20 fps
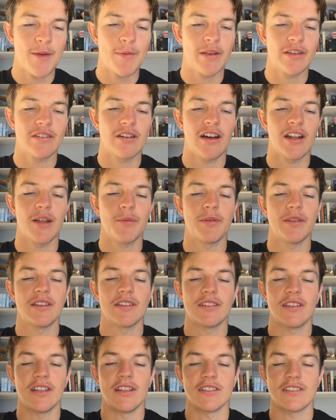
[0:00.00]
being tied up in
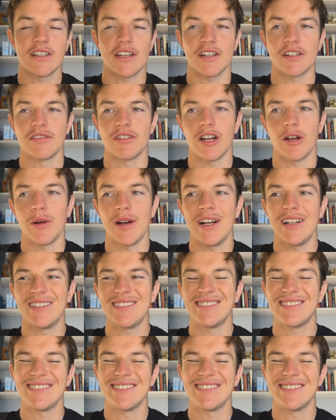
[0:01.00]
a second rower